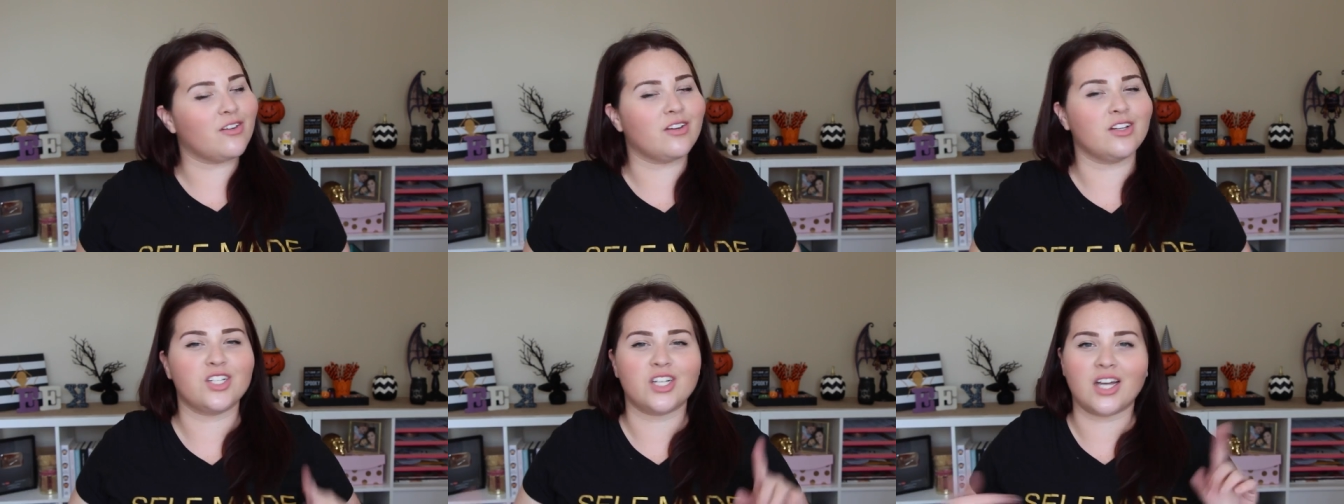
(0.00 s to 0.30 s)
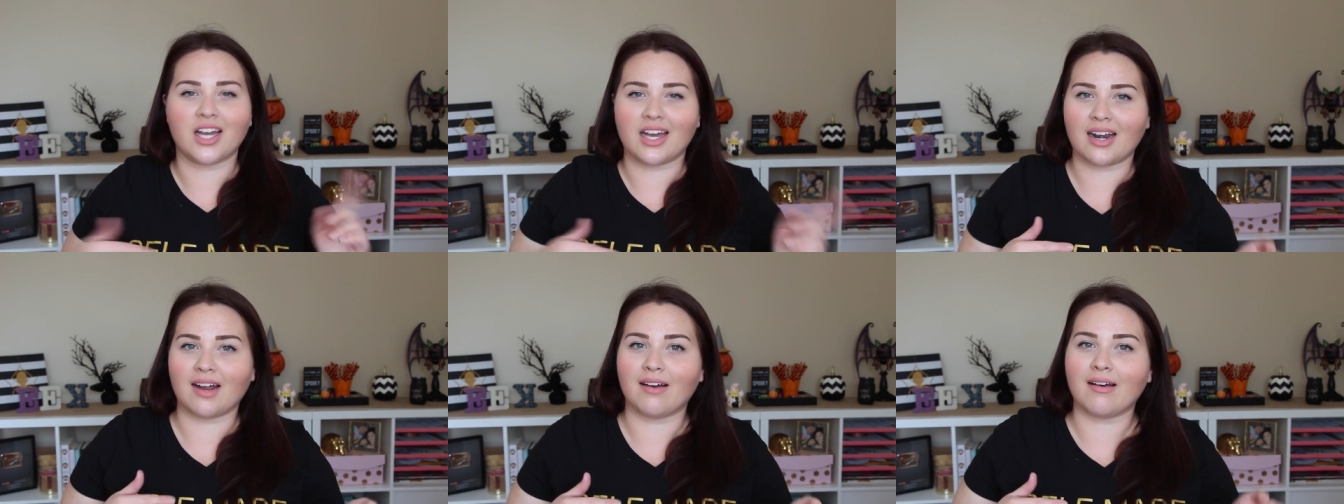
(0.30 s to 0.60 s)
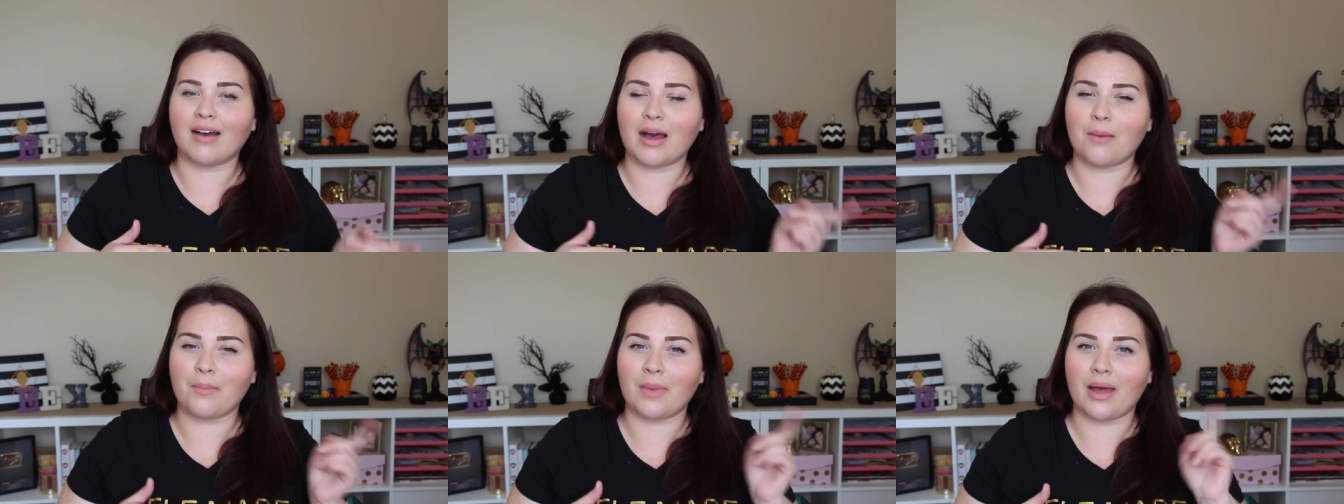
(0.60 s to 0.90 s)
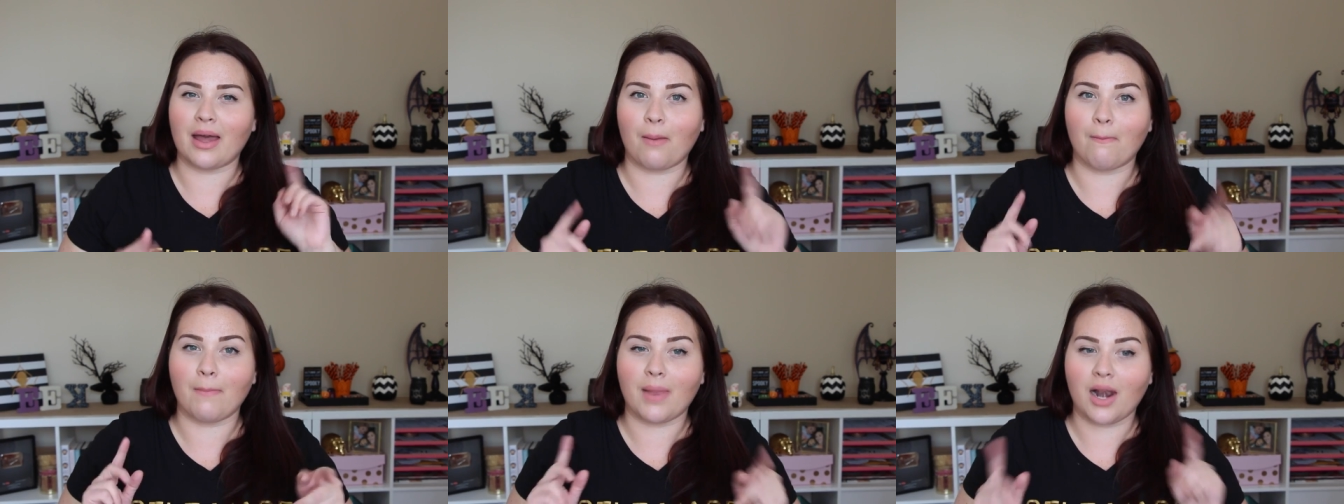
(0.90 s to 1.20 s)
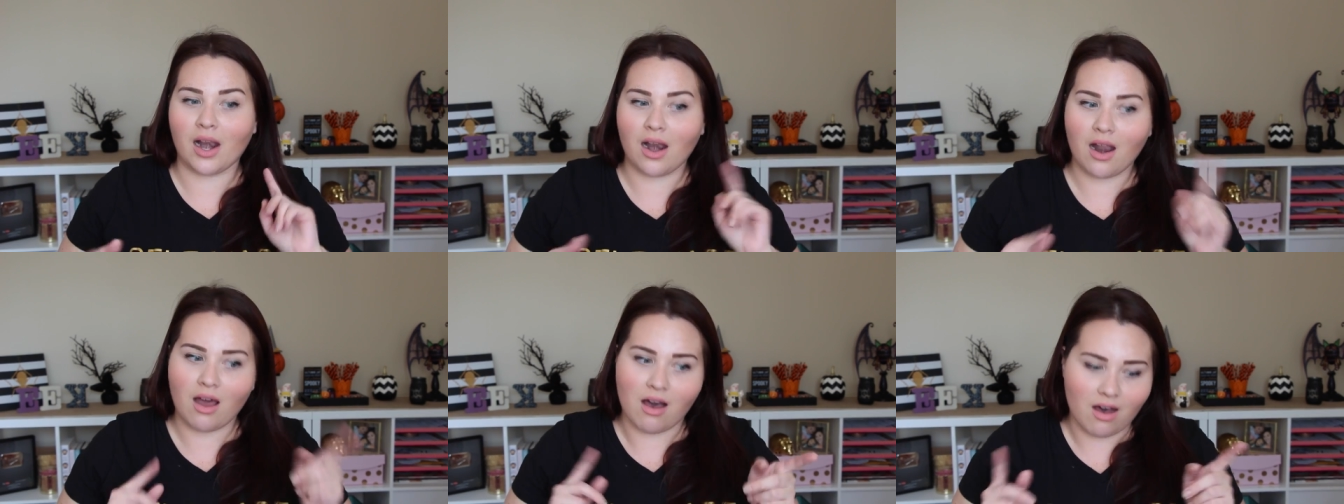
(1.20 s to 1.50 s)
you can check it out on my
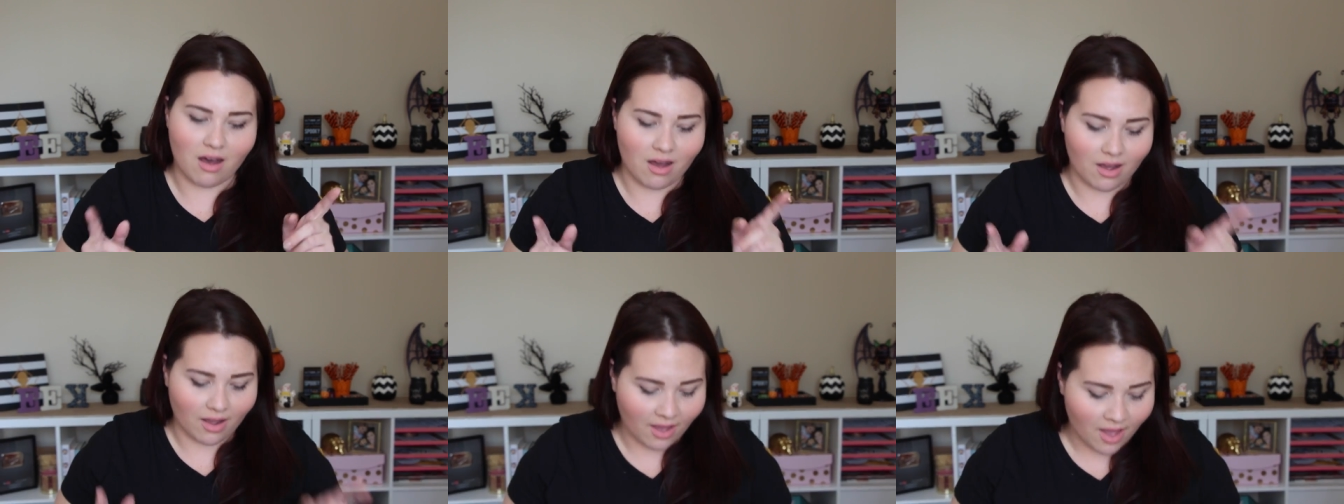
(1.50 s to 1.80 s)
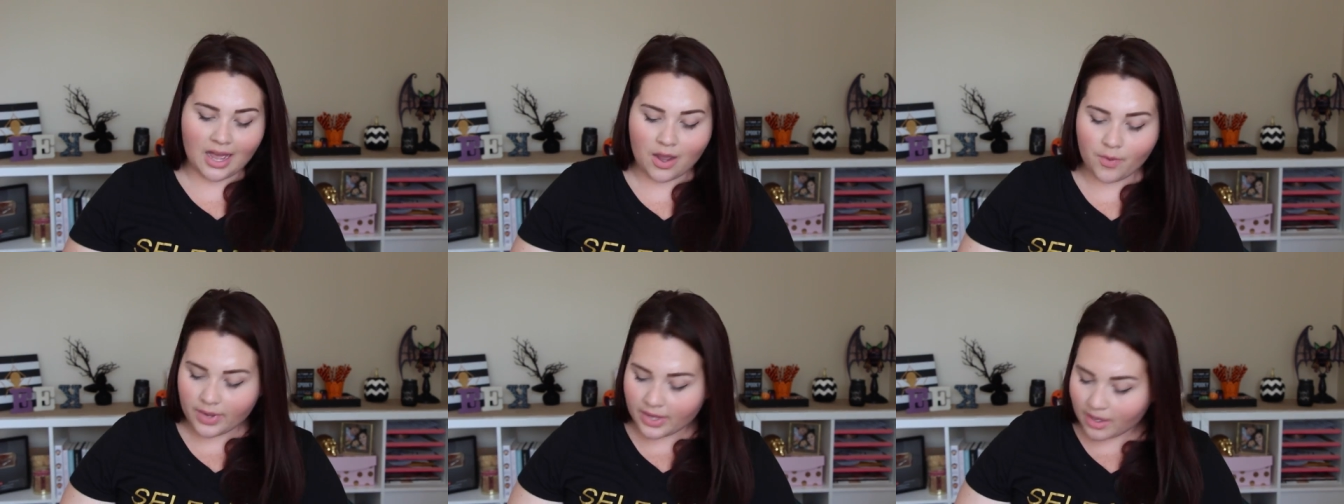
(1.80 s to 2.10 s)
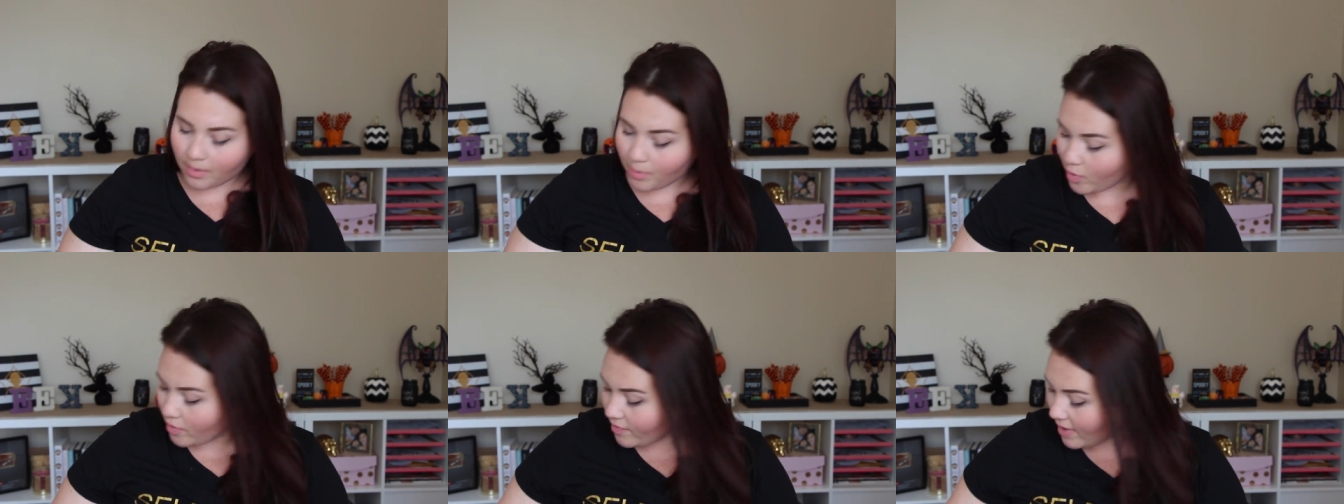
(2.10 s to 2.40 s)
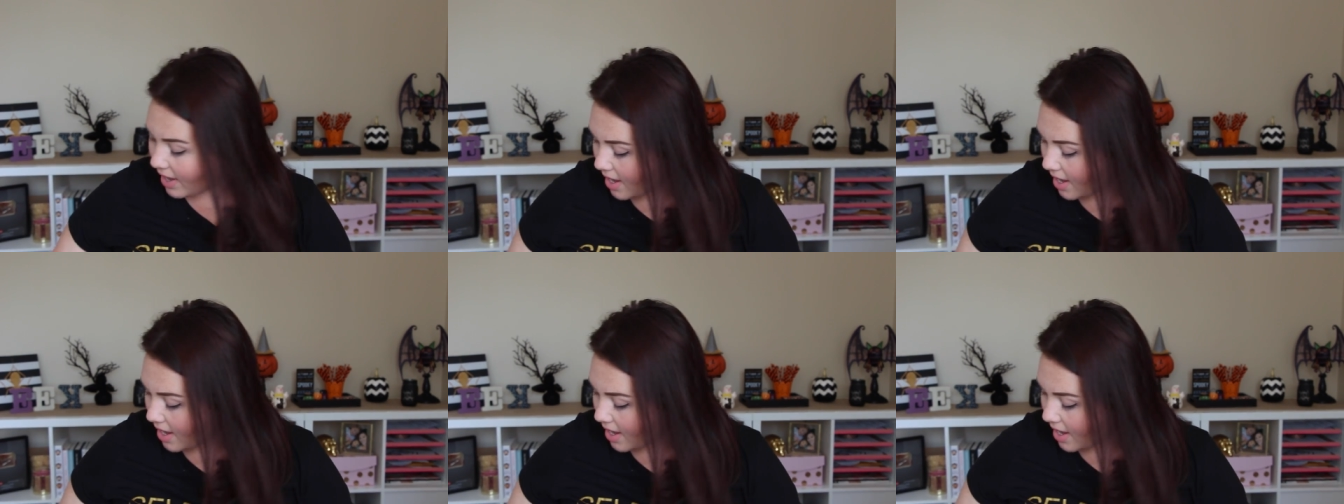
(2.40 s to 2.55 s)
blog. Now we can move